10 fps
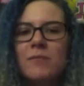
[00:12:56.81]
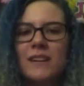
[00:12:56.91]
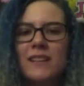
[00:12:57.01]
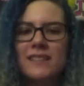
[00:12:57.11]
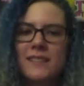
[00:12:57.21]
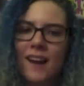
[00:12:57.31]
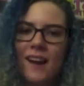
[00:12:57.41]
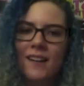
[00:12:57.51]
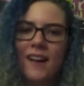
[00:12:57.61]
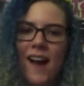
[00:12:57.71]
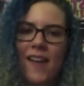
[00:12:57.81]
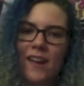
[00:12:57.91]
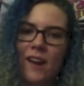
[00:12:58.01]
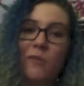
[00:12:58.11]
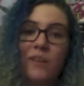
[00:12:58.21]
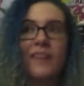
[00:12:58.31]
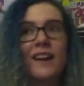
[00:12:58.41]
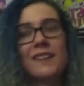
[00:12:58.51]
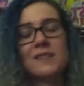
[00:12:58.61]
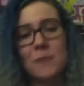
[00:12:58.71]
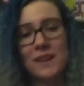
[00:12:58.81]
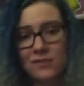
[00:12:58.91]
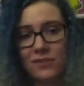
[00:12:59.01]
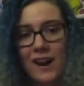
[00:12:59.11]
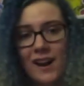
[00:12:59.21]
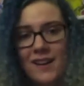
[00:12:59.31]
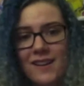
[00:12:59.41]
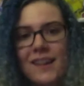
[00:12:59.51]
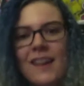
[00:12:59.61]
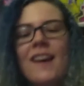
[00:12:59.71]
but he's the kind of guy that I want, like, as a best friend,